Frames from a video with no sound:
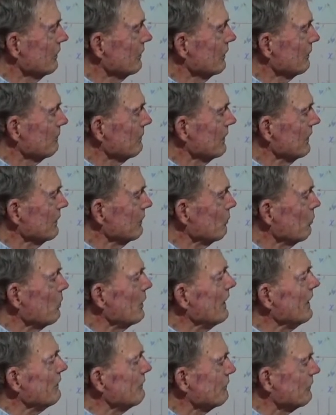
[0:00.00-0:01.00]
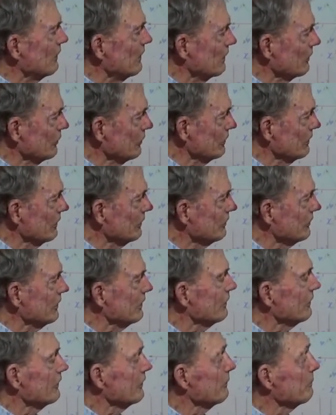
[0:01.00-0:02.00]
the, the plane wave function is
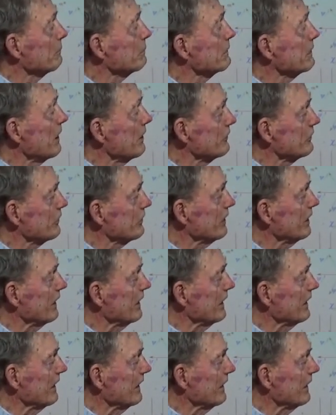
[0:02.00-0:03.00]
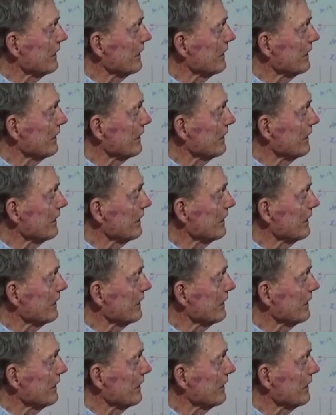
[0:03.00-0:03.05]
e to the plus kx.